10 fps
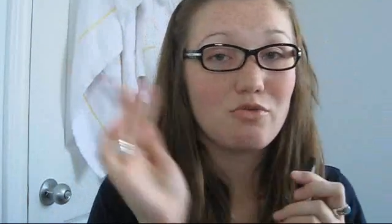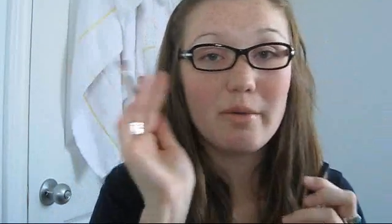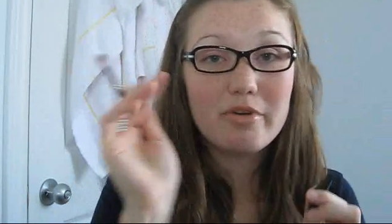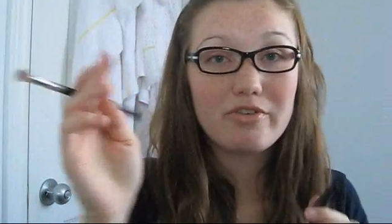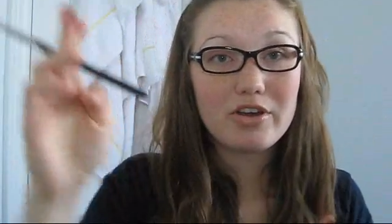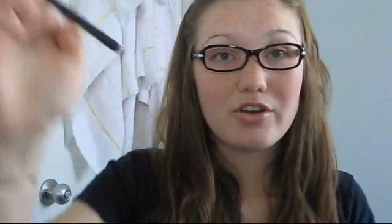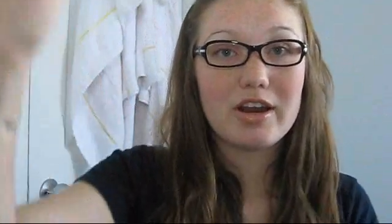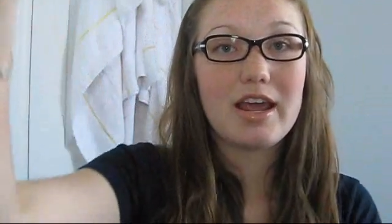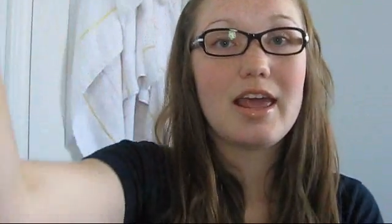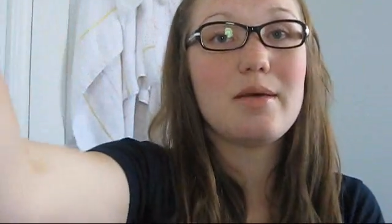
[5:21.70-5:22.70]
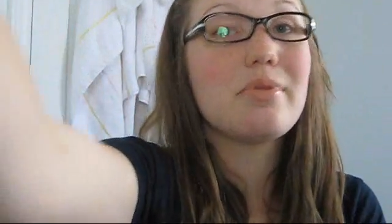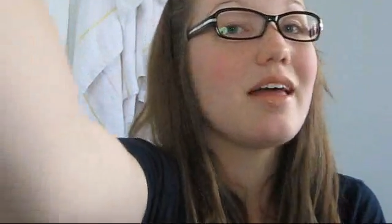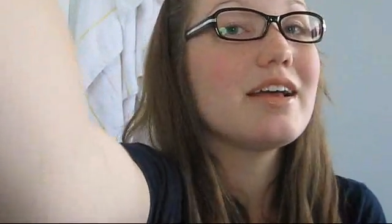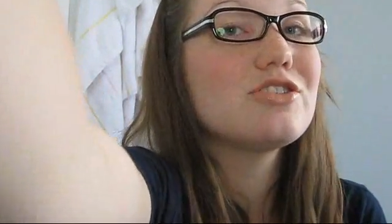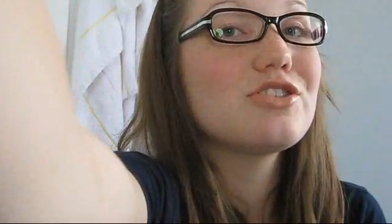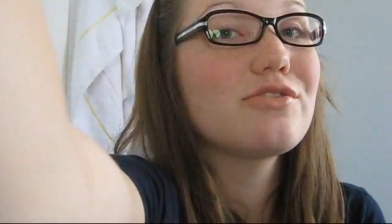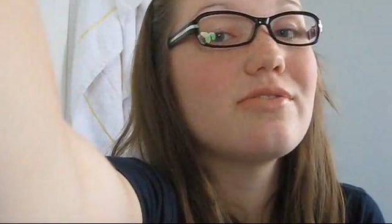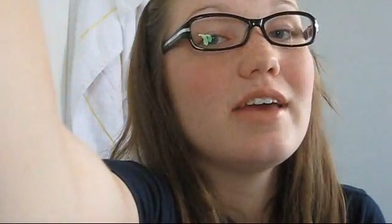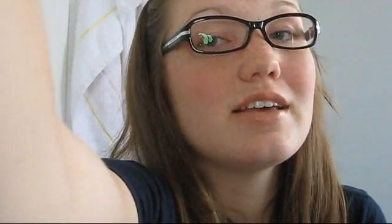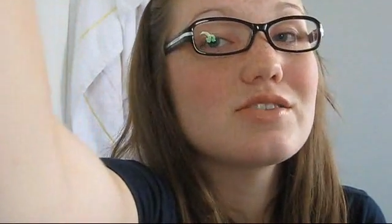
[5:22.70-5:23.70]
rub your finger in it and apply it to your
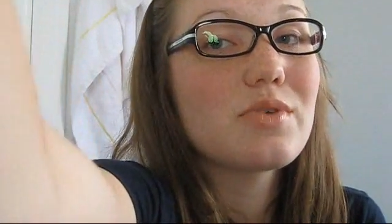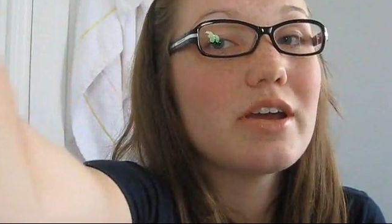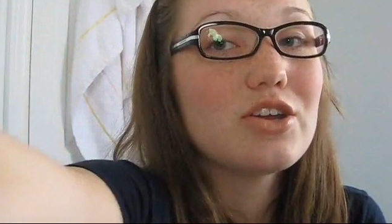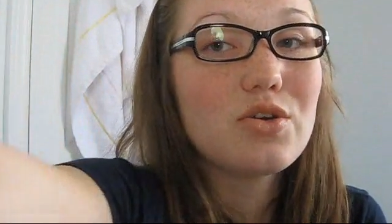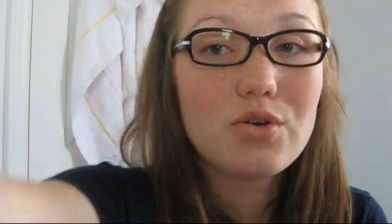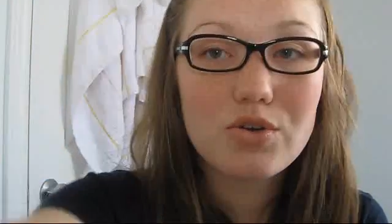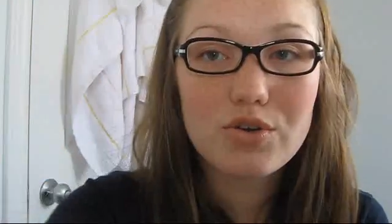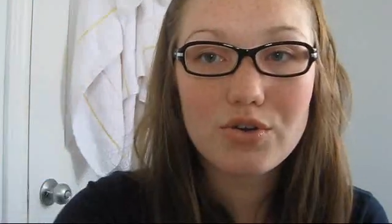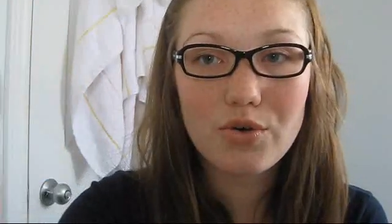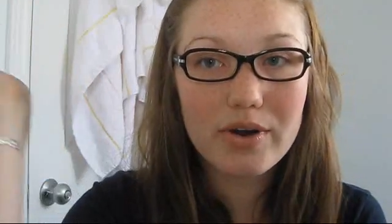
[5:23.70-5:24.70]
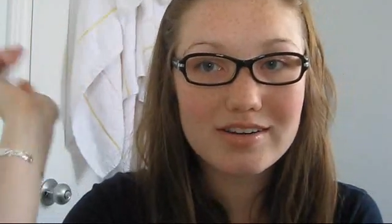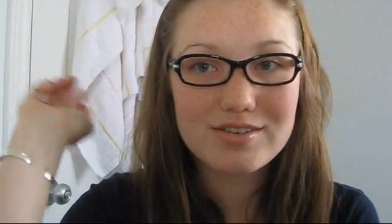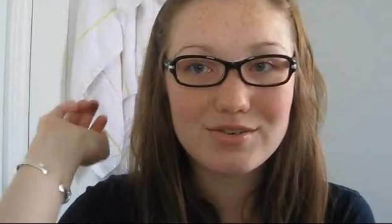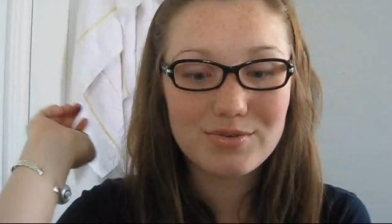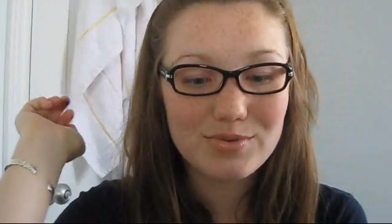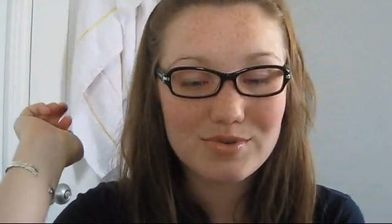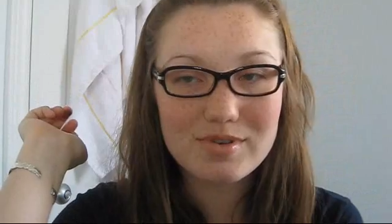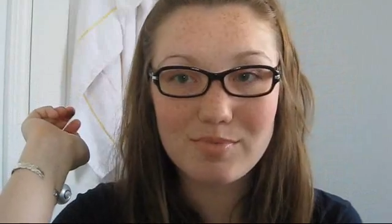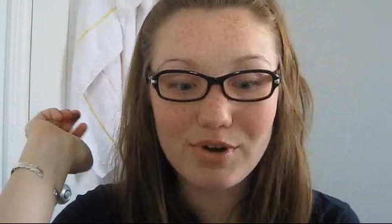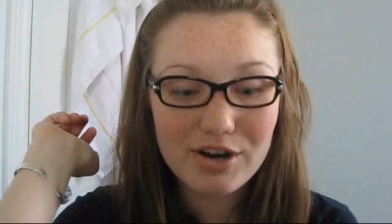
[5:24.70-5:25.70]
face, right? You're going to use
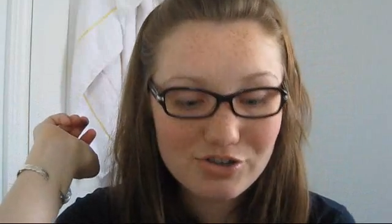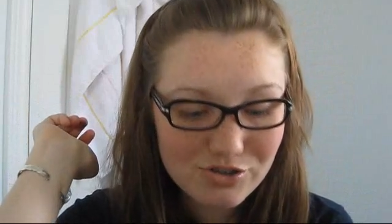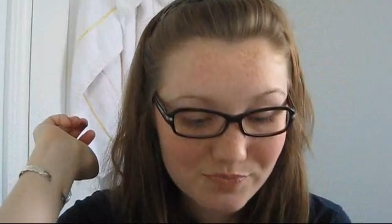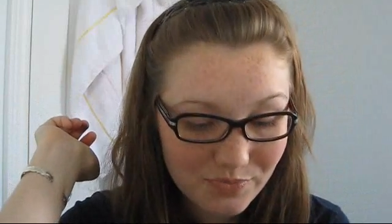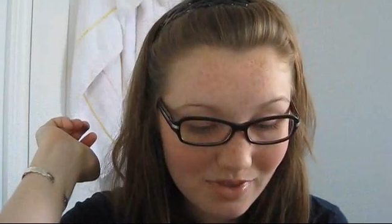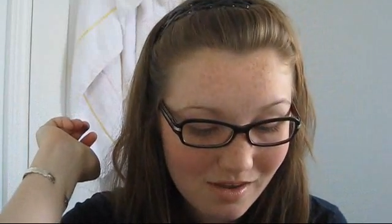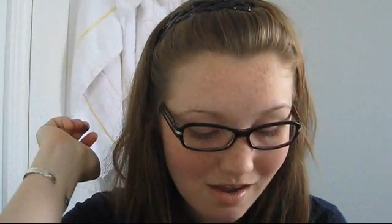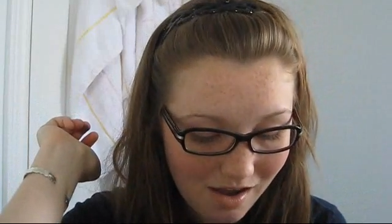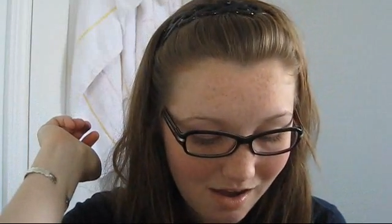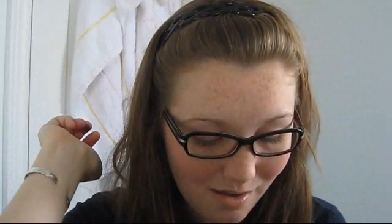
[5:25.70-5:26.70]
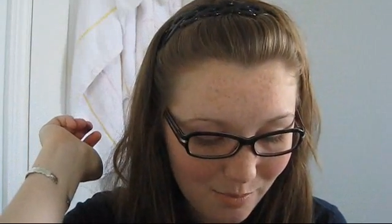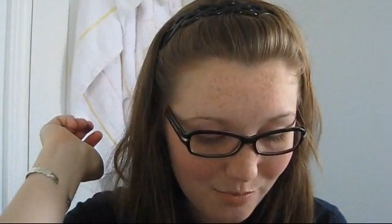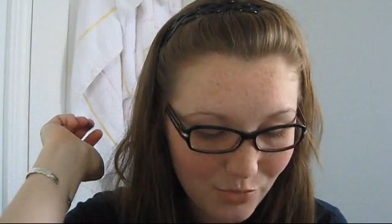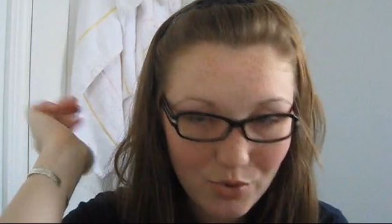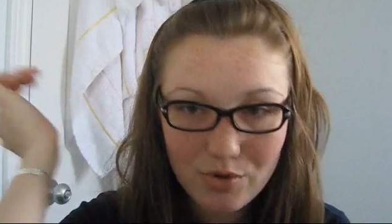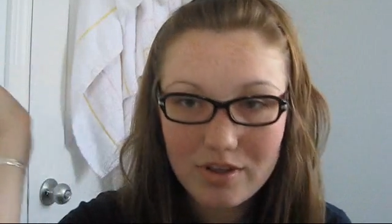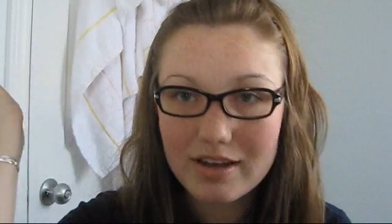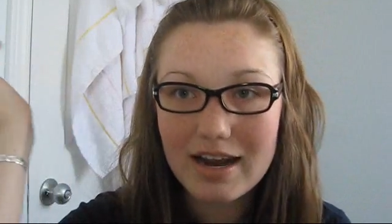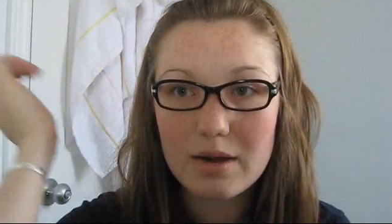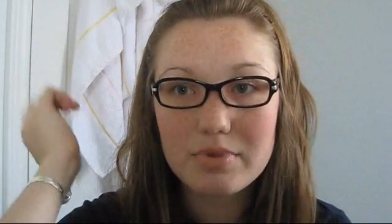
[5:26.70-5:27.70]
a brush or
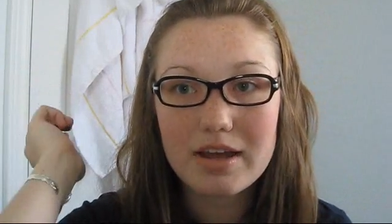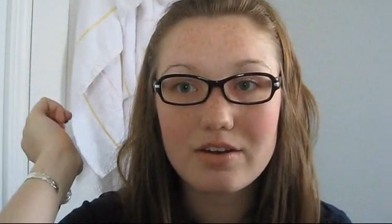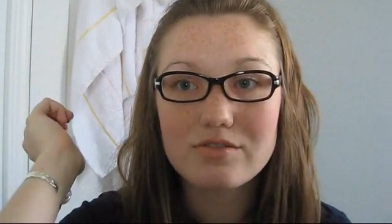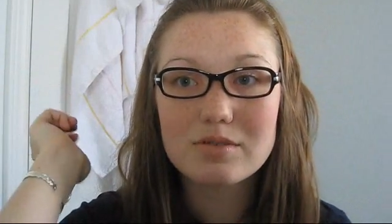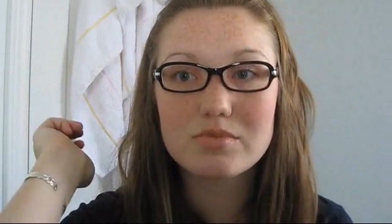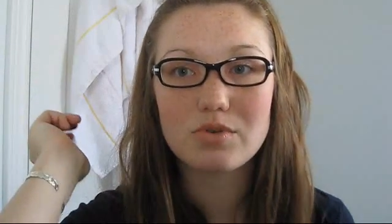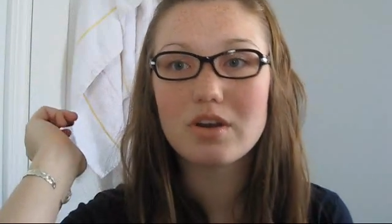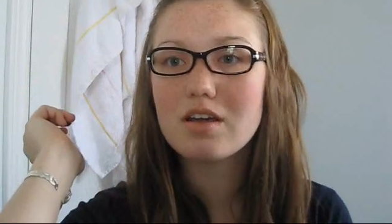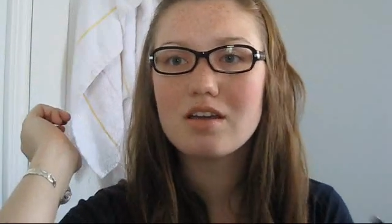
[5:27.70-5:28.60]
like an applicator of some sort.